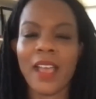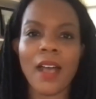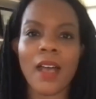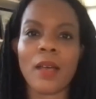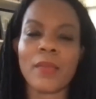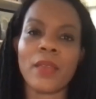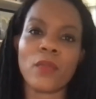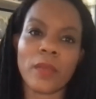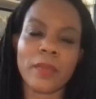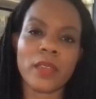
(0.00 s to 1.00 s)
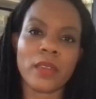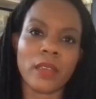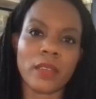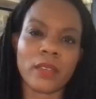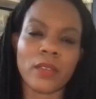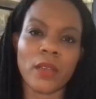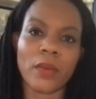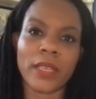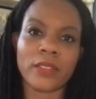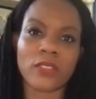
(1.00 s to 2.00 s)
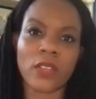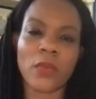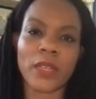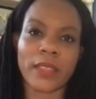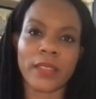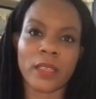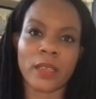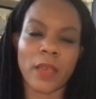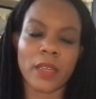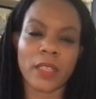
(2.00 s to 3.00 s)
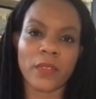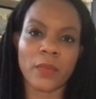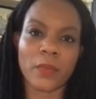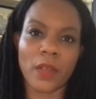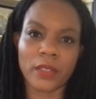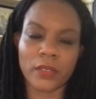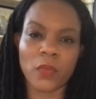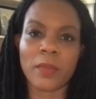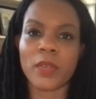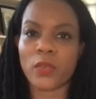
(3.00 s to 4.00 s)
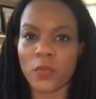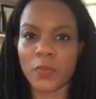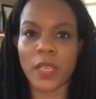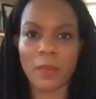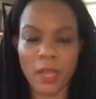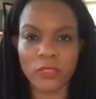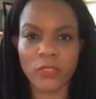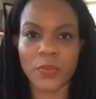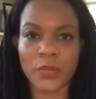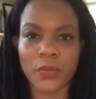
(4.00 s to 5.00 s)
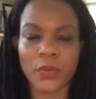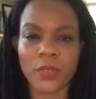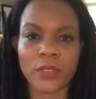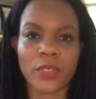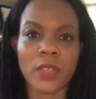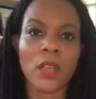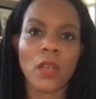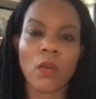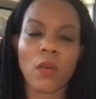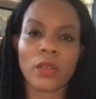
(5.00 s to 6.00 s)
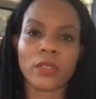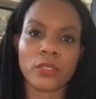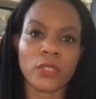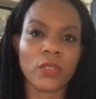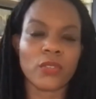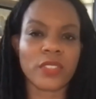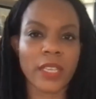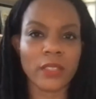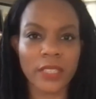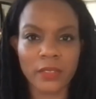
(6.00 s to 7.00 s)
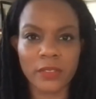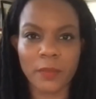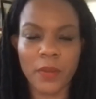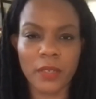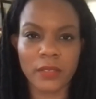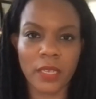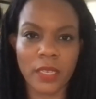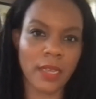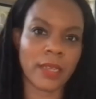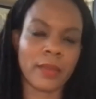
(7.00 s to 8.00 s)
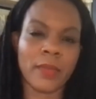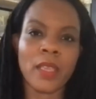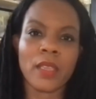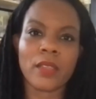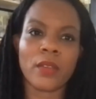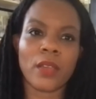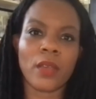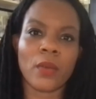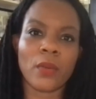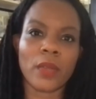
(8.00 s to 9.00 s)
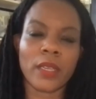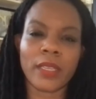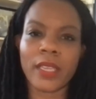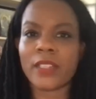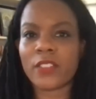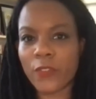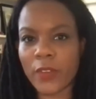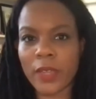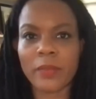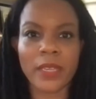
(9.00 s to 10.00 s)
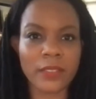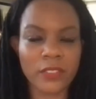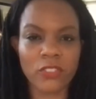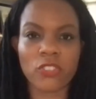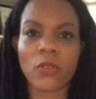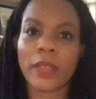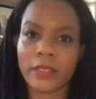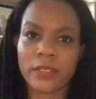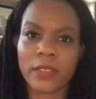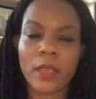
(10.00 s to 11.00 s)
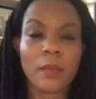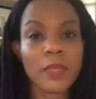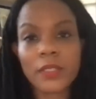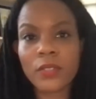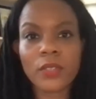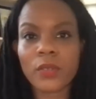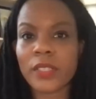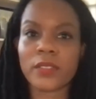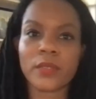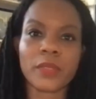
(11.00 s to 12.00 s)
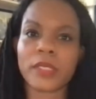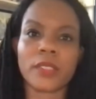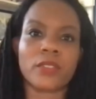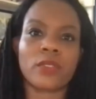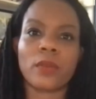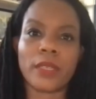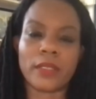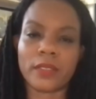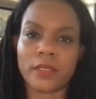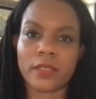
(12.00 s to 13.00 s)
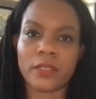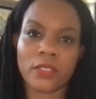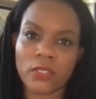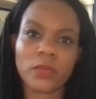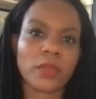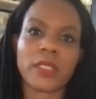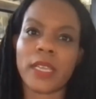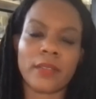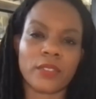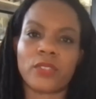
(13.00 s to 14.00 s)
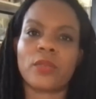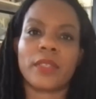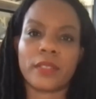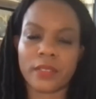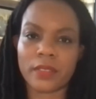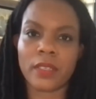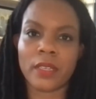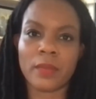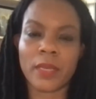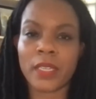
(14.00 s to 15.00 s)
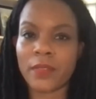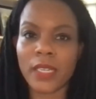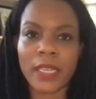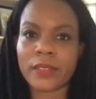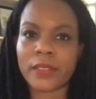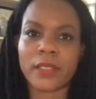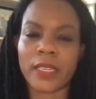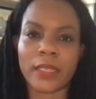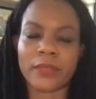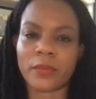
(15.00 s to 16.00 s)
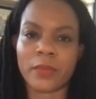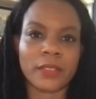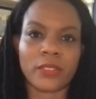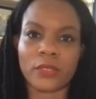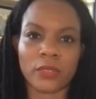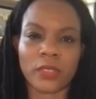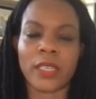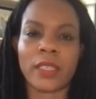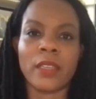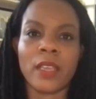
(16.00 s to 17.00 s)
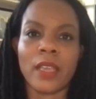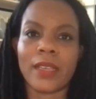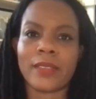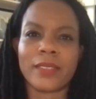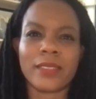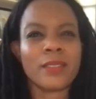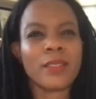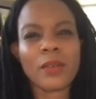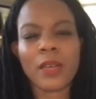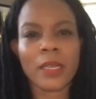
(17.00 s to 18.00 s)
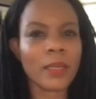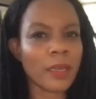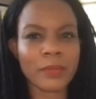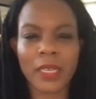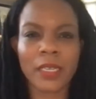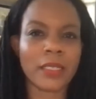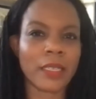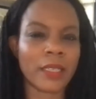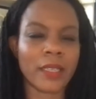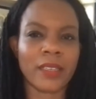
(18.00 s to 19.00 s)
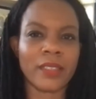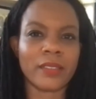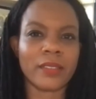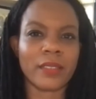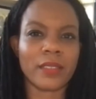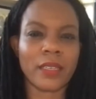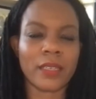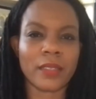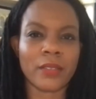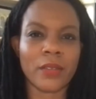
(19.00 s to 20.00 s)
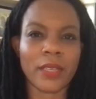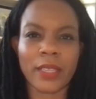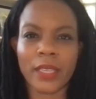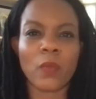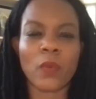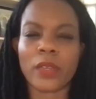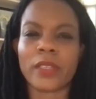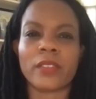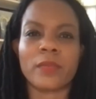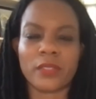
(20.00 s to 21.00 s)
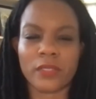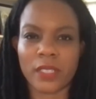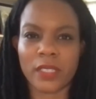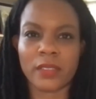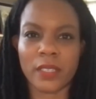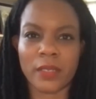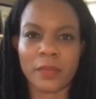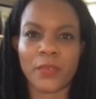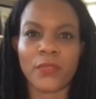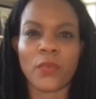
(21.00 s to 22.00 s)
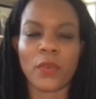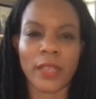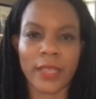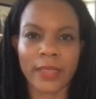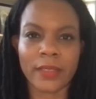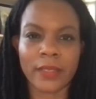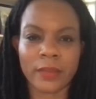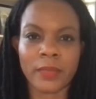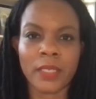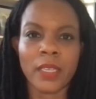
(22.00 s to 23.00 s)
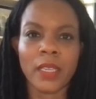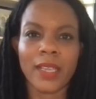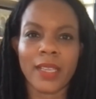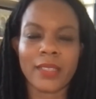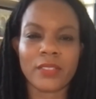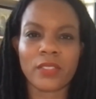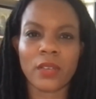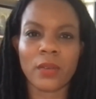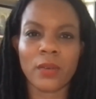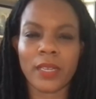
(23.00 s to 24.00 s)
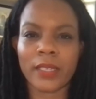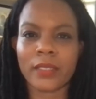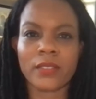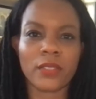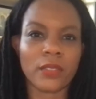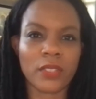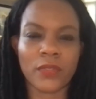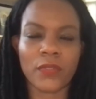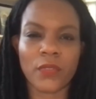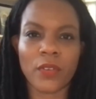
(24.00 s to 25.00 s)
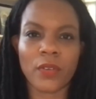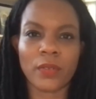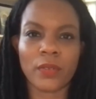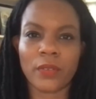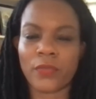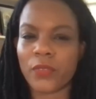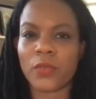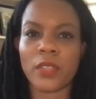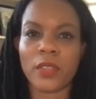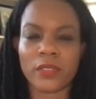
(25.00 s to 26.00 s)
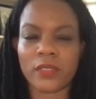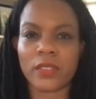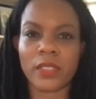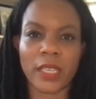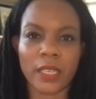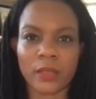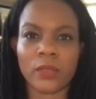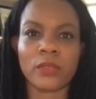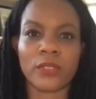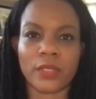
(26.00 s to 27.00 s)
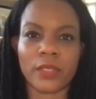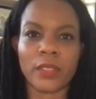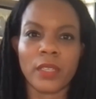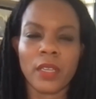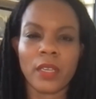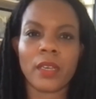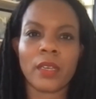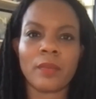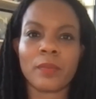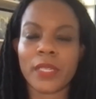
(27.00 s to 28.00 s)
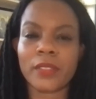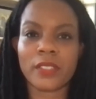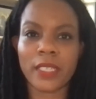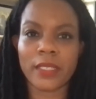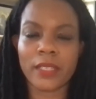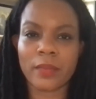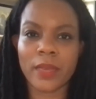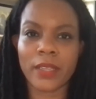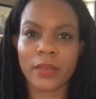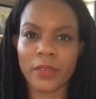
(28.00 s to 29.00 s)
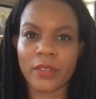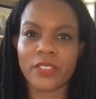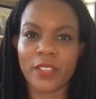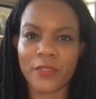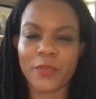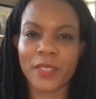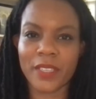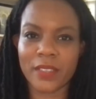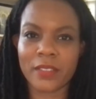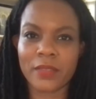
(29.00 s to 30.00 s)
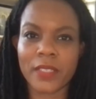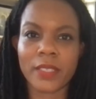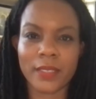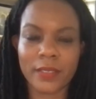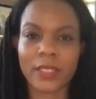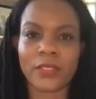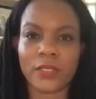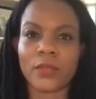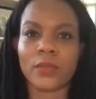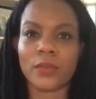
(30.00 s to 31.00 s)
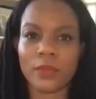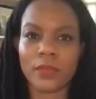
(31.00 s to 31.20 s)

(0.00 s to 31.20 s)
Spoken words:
And women, and so when I think about even women who become entrepreneurs or, scale down to part-time, again, it's framed as a choice. But, is it really a choice? Did you really have a choice? And even I did that after my children. I said, I I can't work as much as I did before I had them. And so I consulted for a few years until I got older. But did I think my career suffered because of it? Yes, I do.